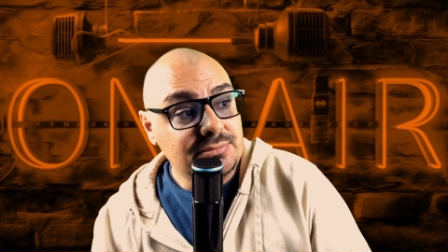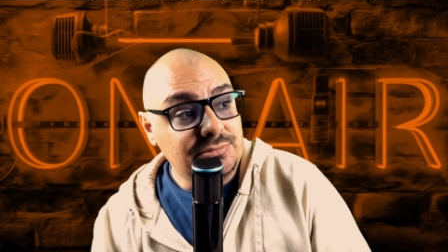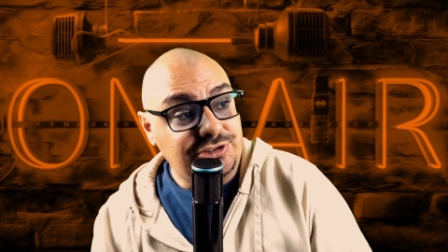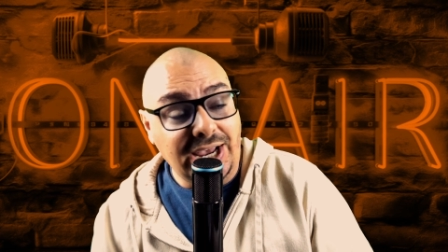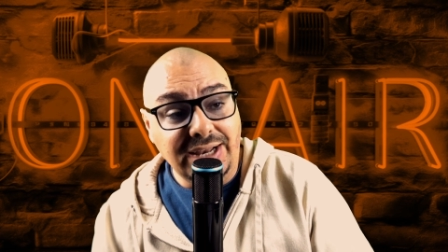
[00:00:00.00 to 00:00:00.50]

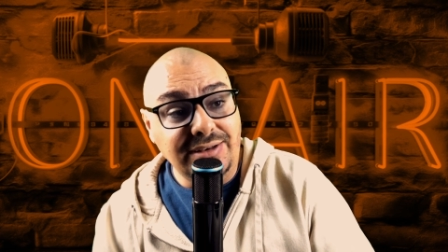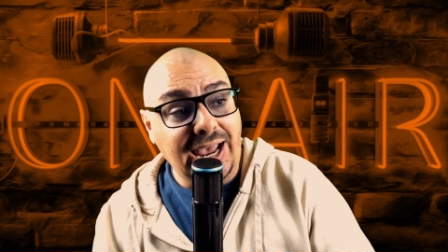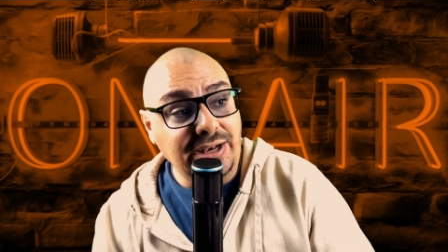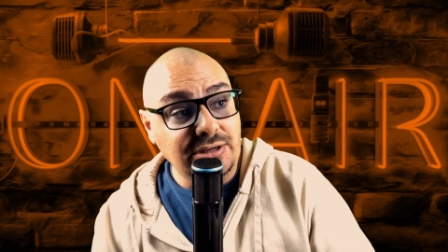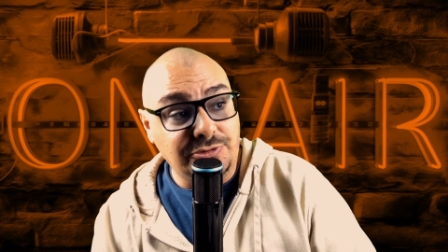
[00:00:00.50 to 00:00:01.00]
Jayden
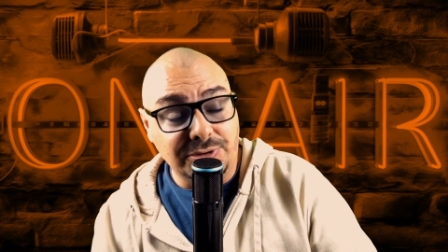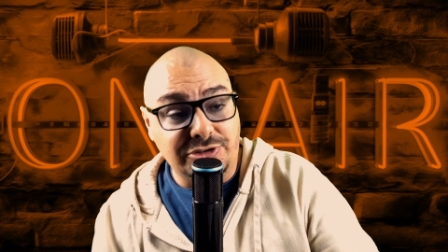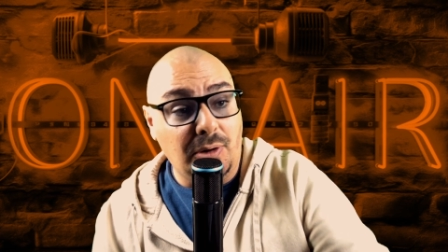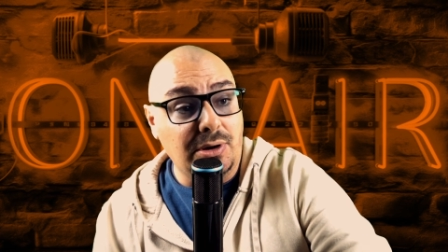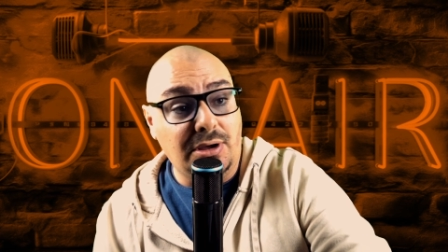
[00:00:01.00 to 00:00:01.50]
Daniels, what's
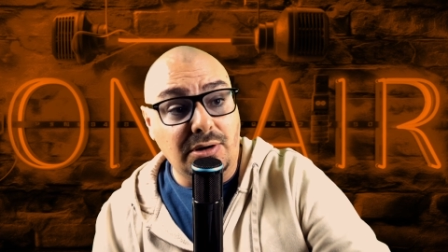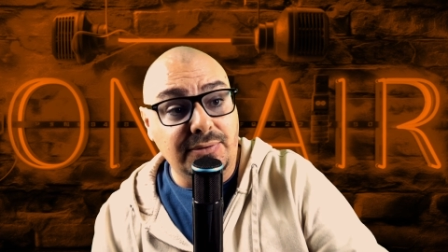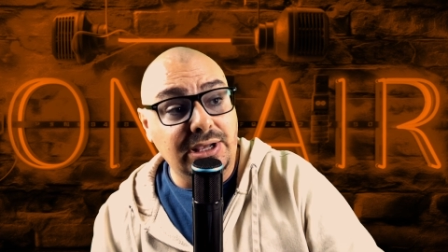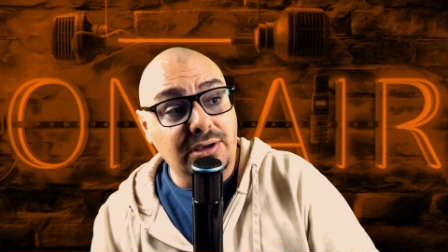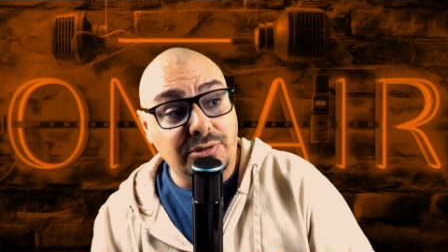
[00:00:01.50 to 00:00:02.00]
going on over
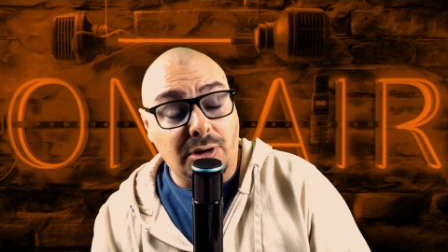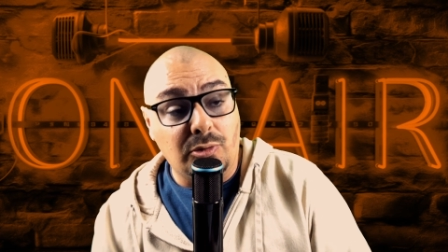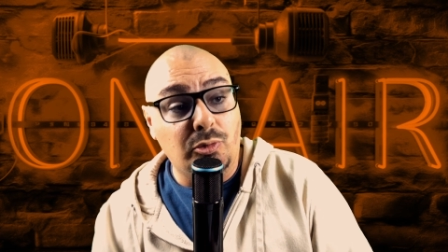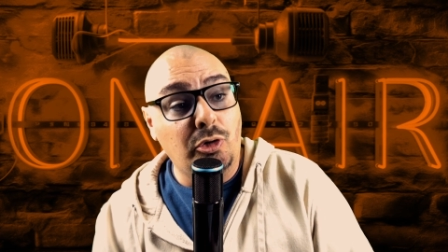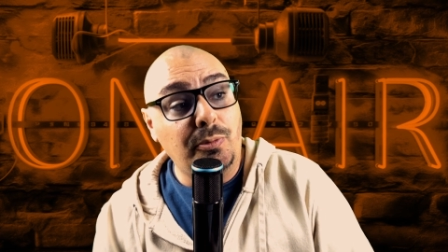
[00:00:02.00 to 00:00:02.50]
there? There are
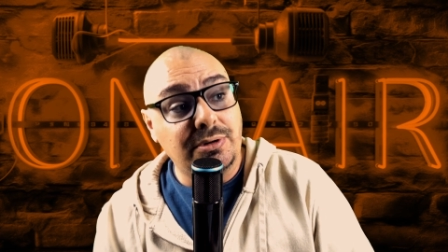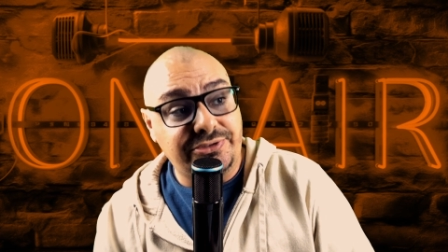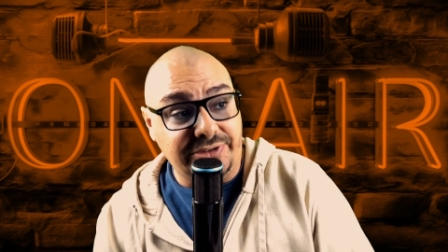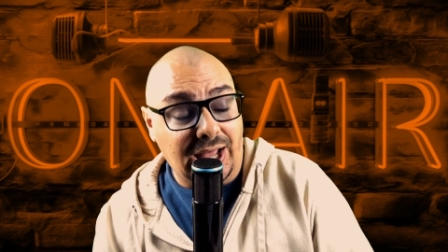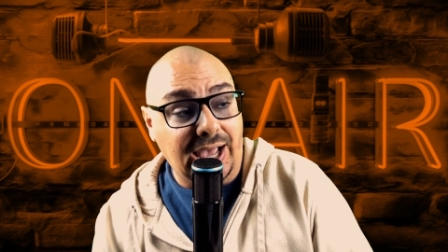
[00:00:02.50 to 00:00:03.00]
rumors
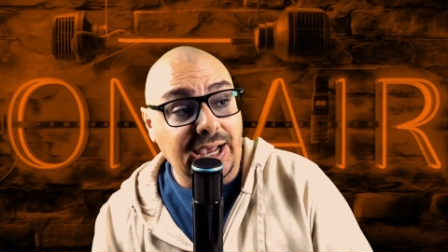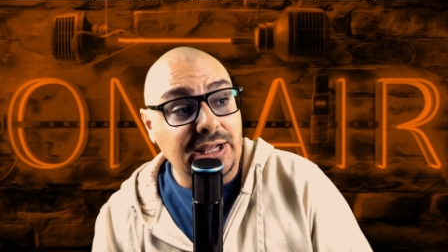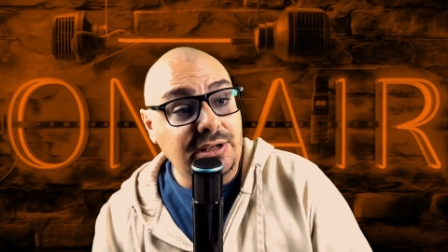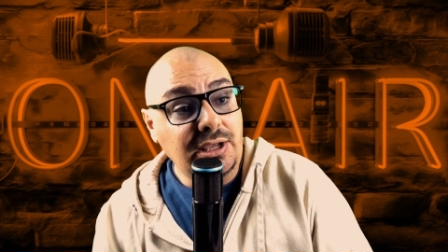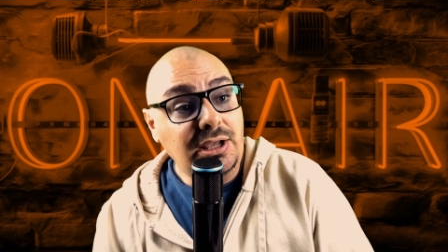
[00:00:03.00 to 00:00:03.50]

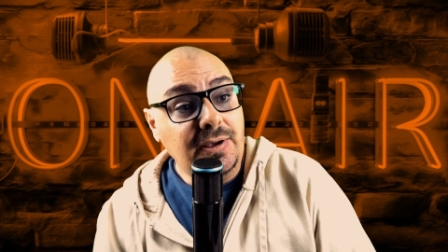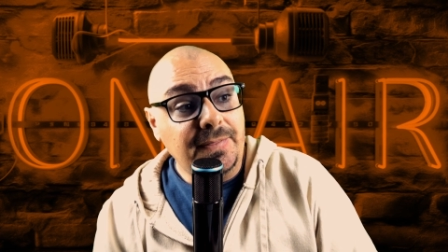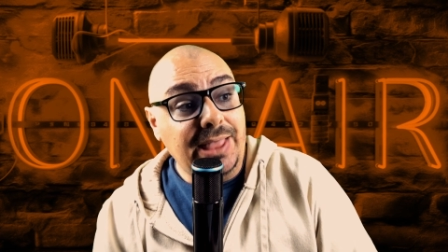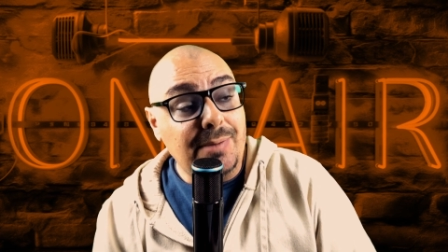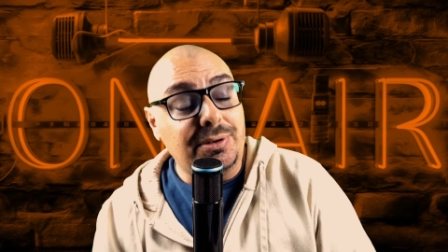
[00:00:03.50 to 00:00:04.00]
flying
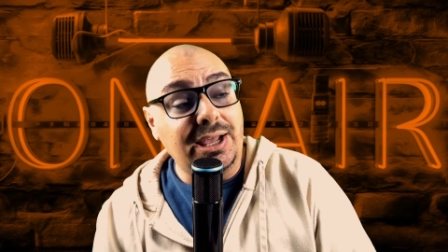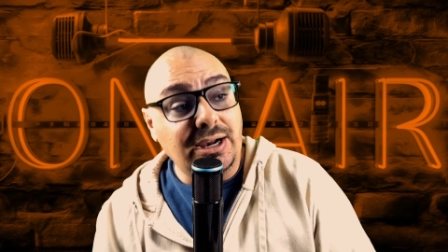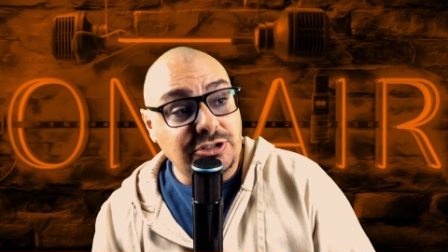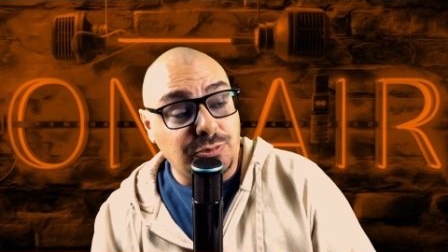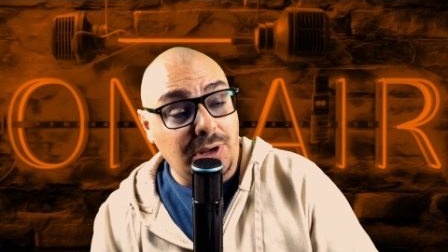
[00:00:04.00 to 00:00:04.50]
that
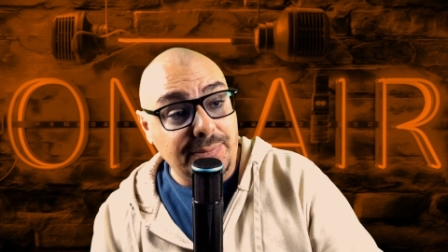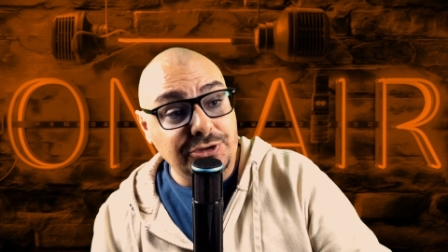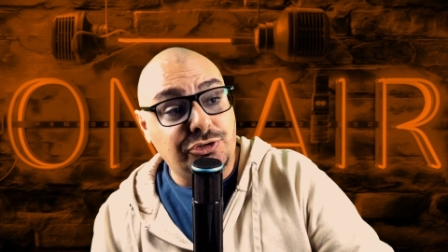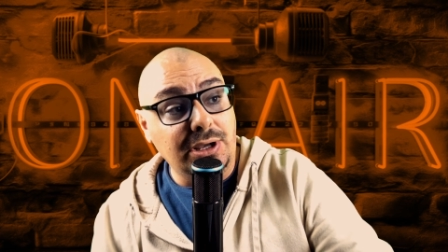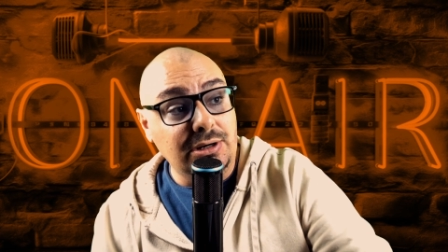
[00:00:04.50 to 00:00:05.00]
players want to be
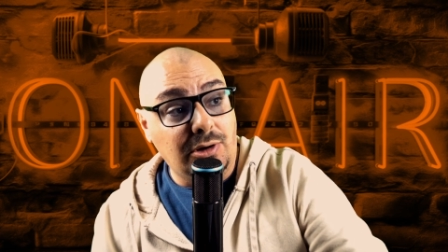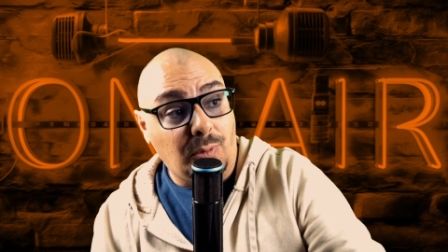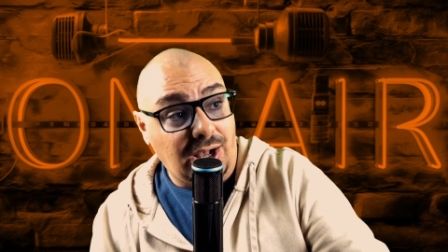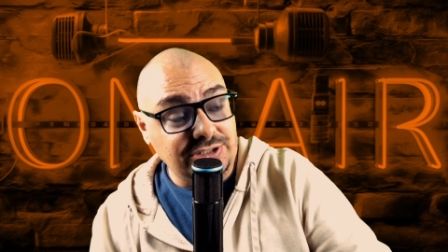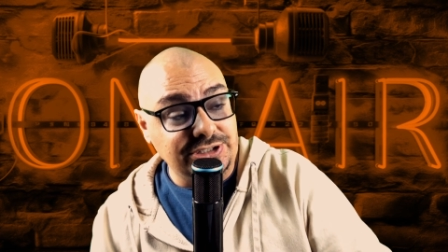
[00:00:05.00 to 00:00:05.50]
traded to
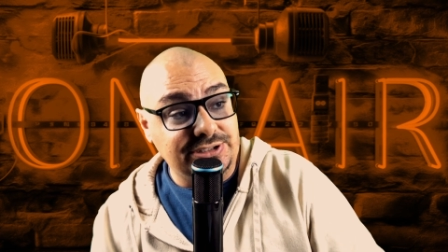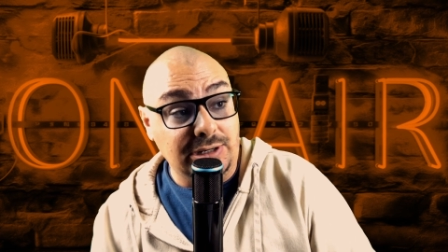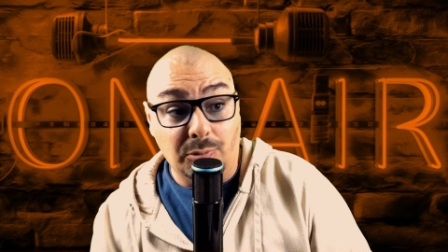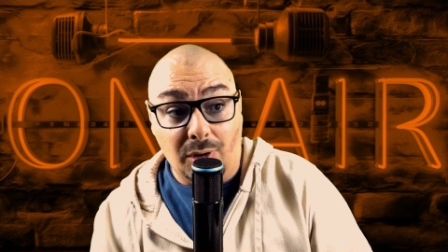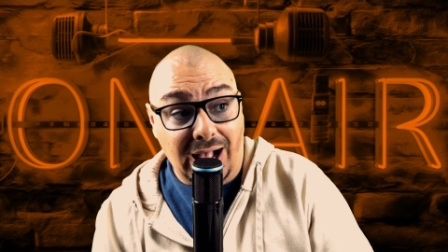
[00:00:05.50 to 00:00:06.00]

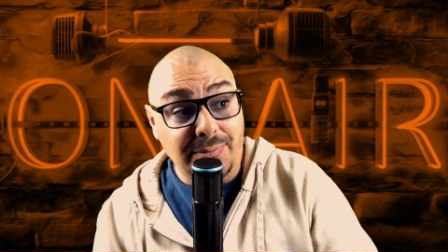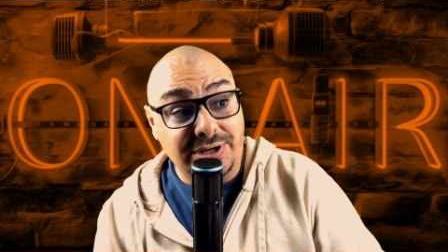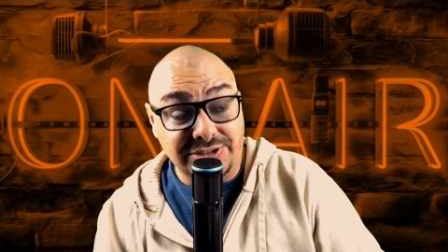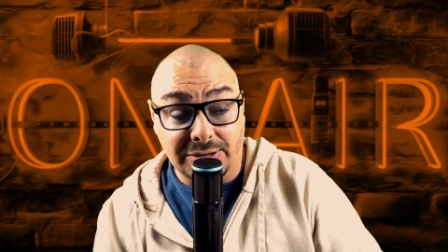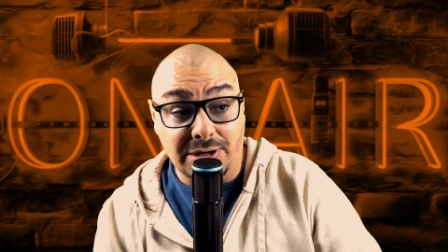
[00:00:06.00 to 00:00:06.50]
Washington. Why?
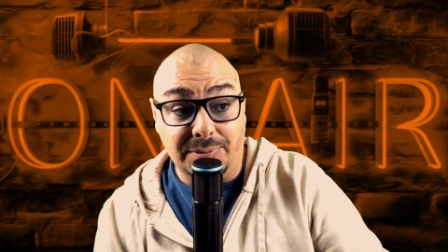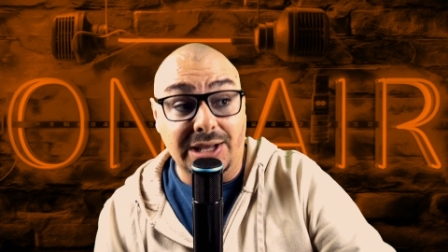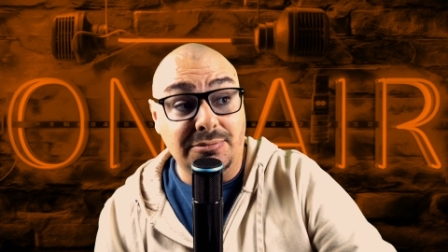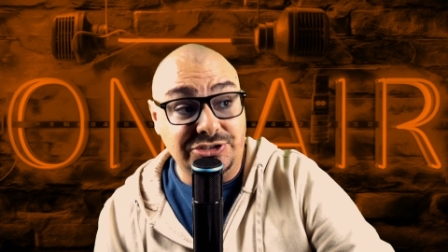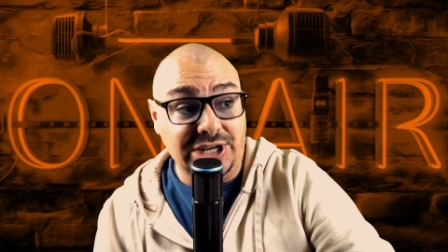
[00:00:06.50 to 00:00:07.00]
Because they want to
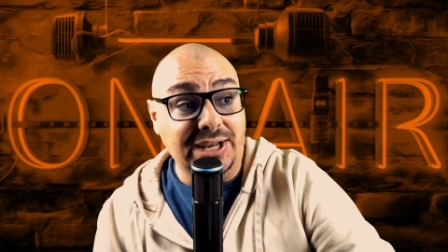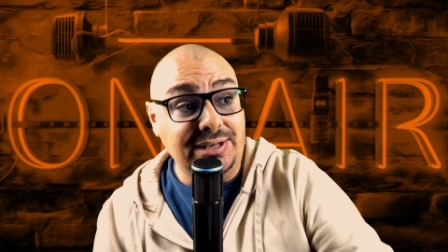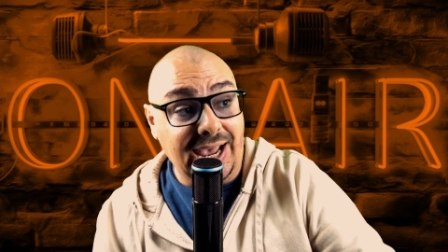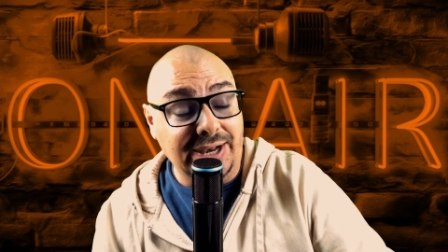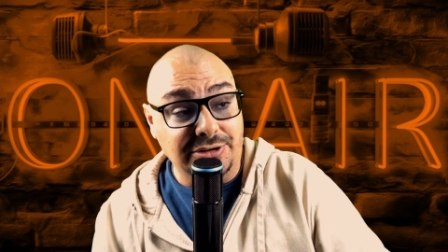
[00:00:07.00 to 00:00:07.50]
play with Jayden
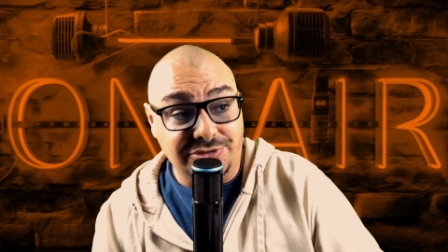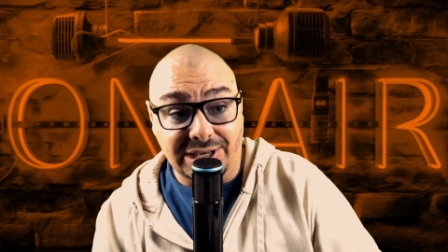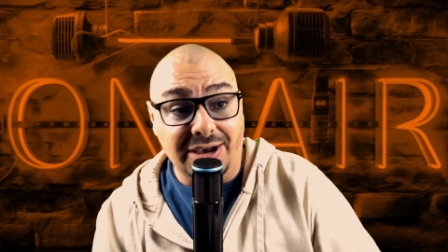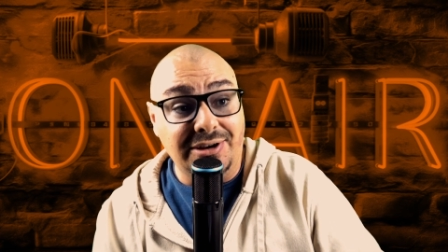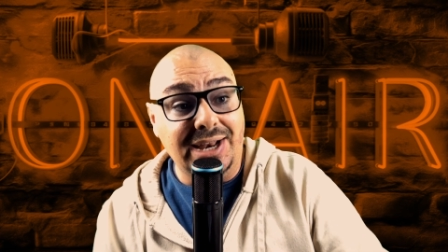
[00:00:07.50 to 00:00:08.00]
Daniels.
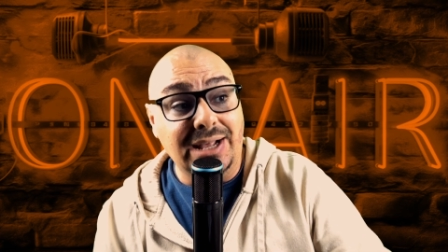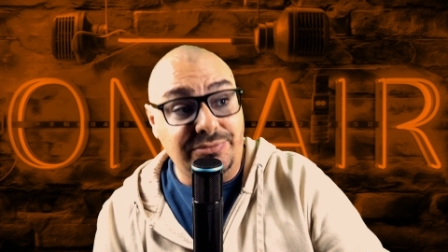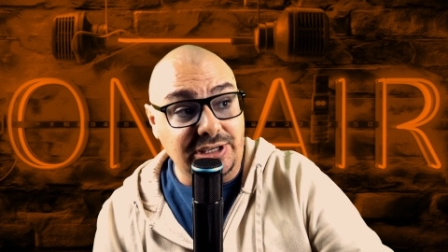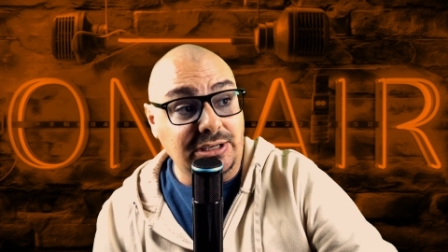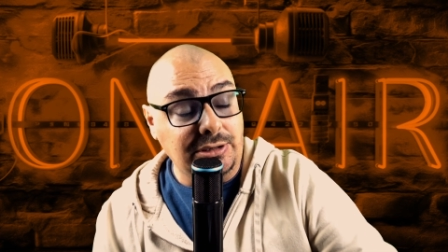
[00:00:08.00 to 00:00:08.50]

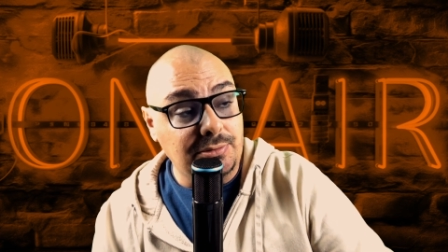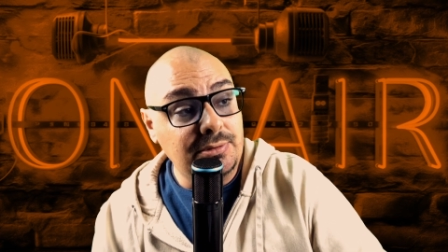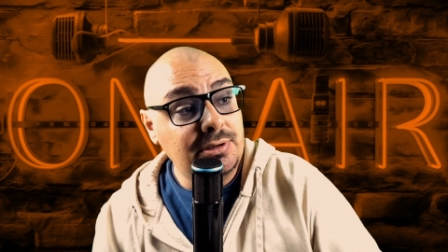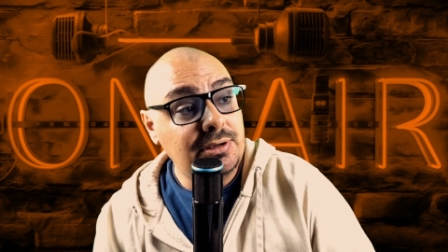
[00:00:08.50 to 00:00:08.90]
Guarantee you.